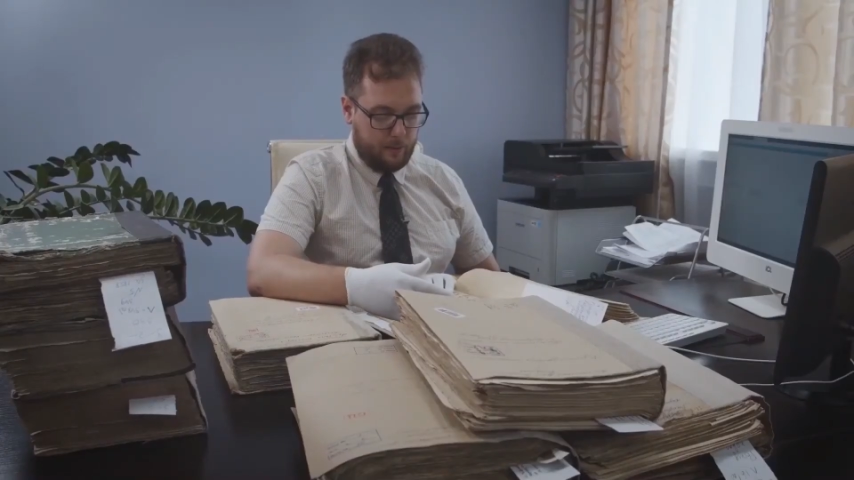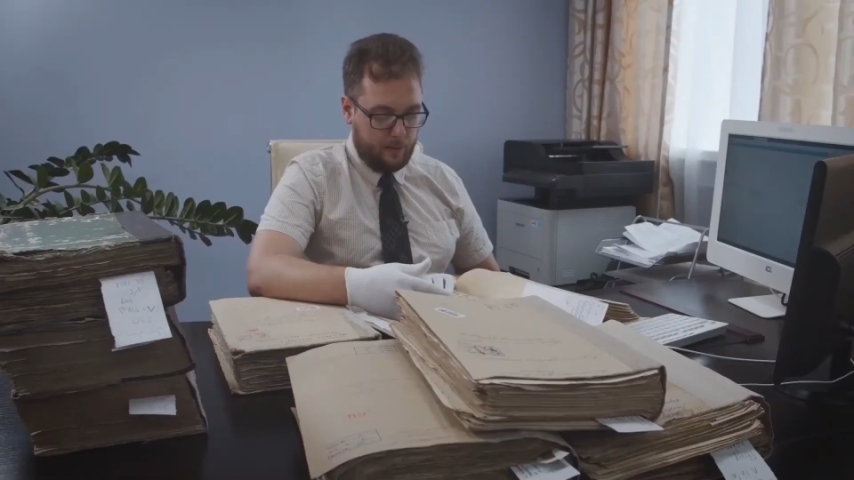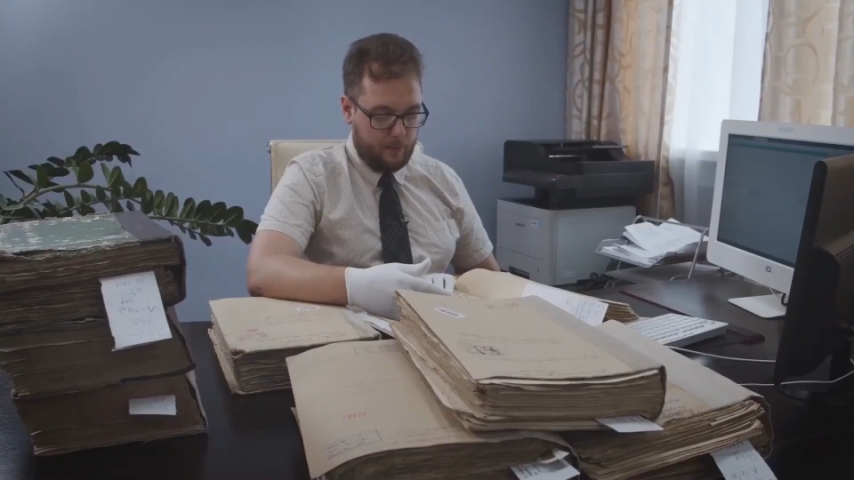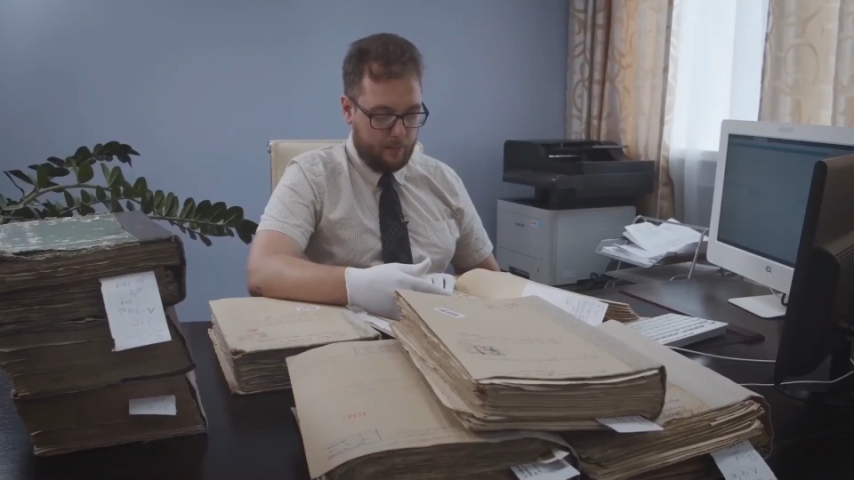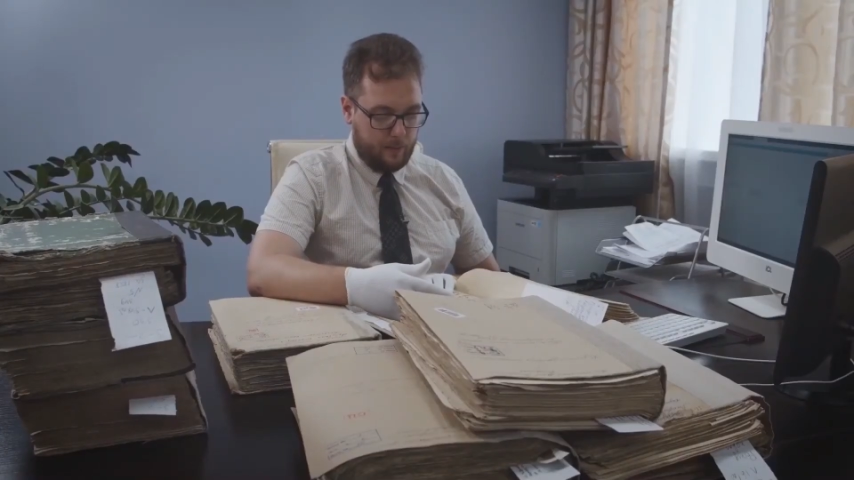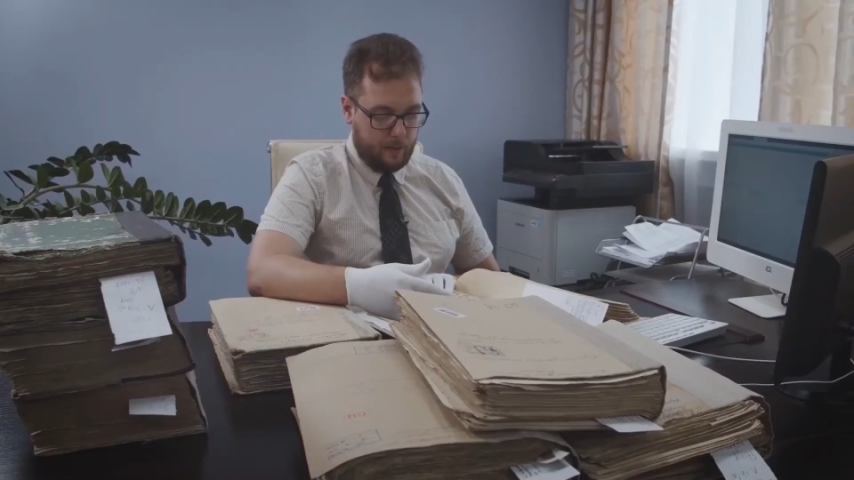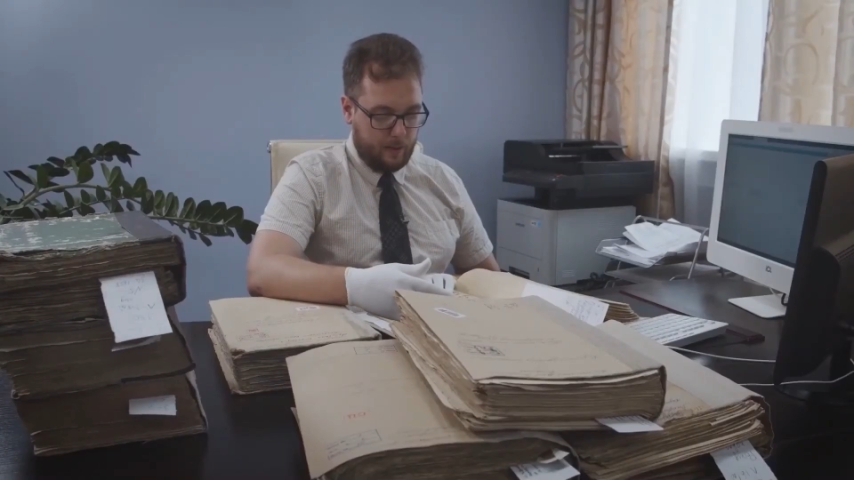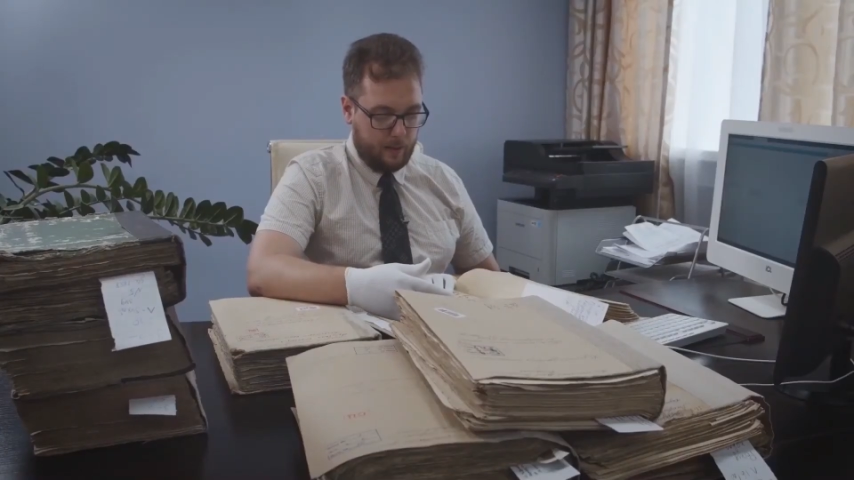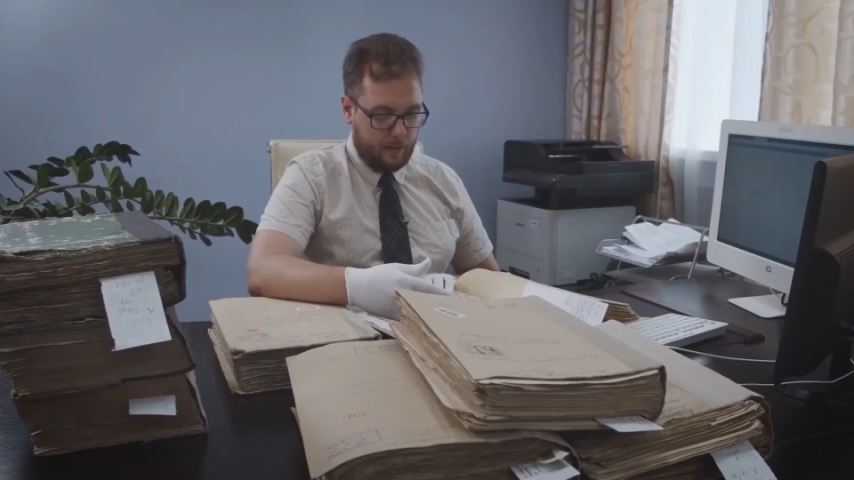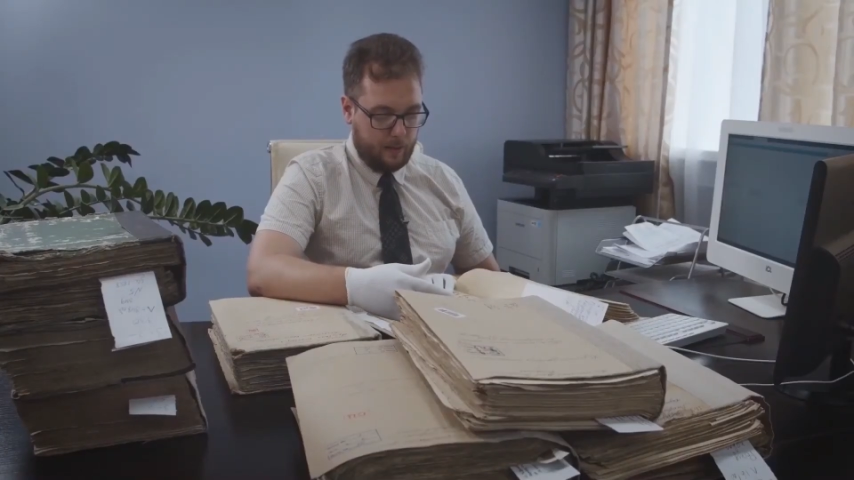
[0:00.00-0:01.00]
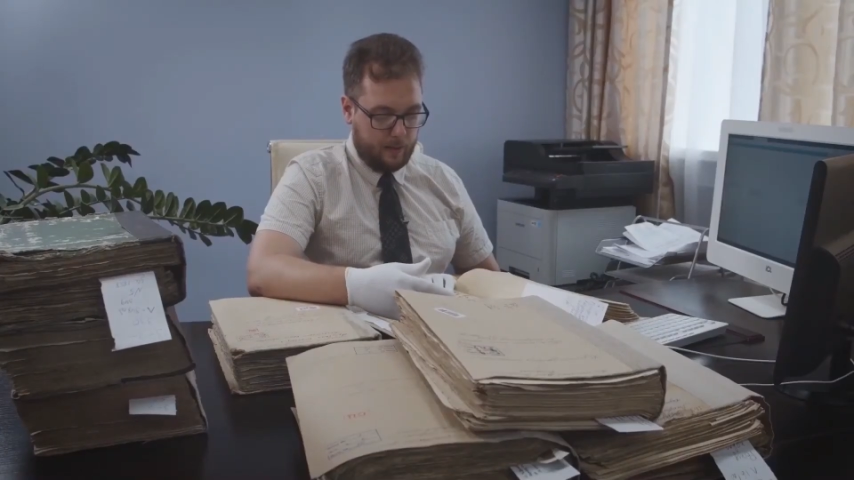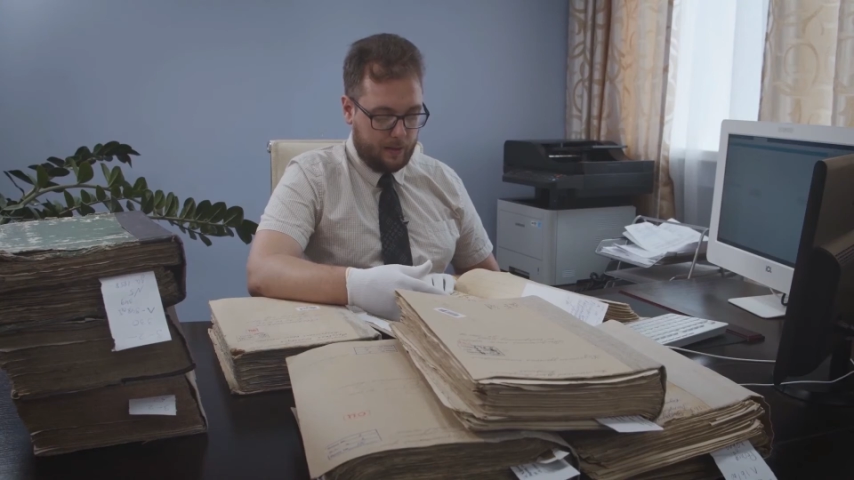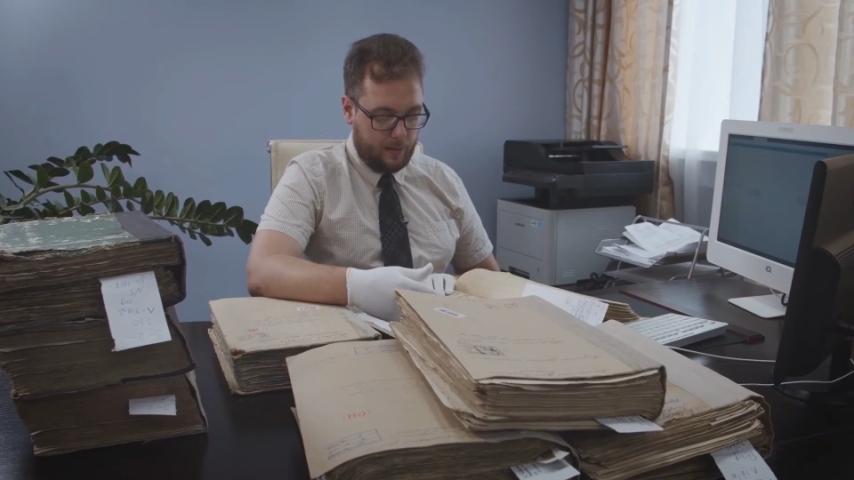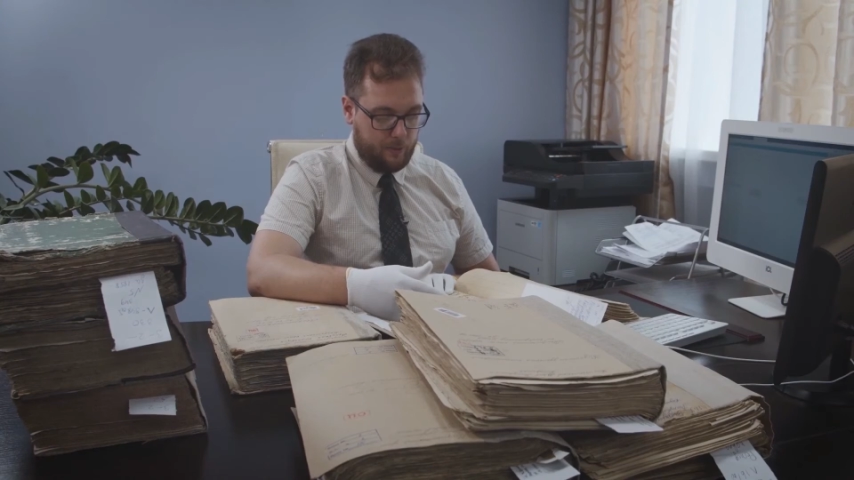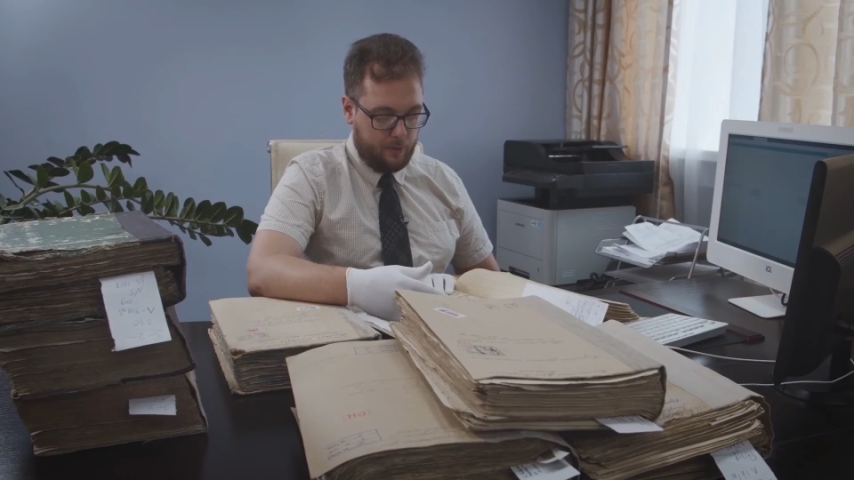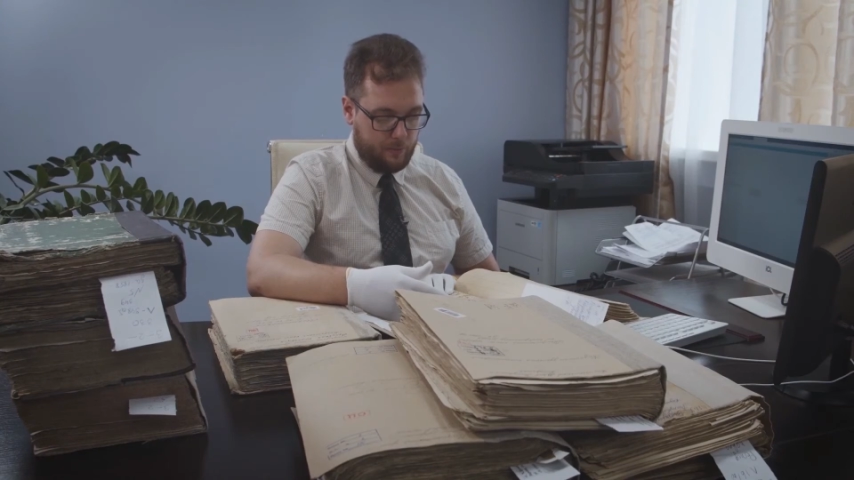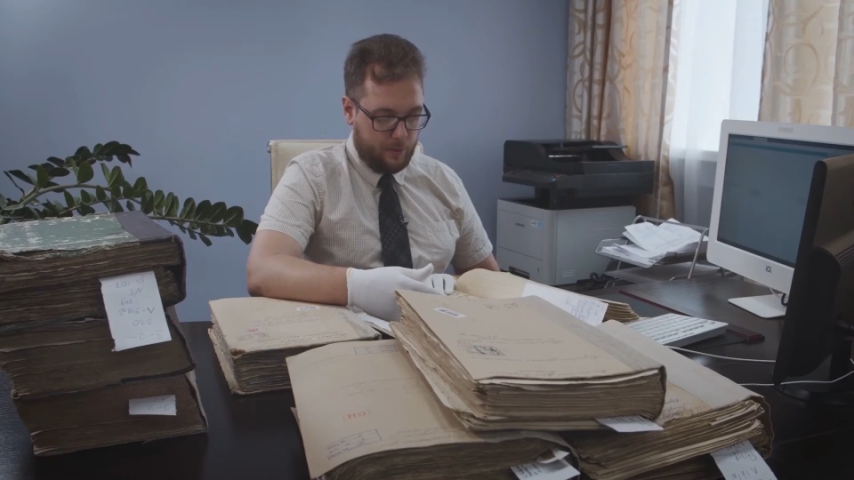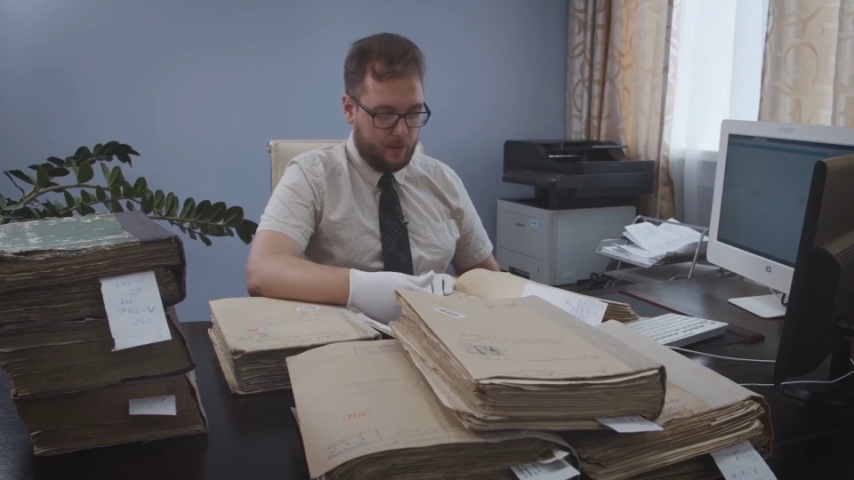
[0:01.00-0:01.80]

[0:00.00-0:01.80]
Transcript: we go to the next chapter.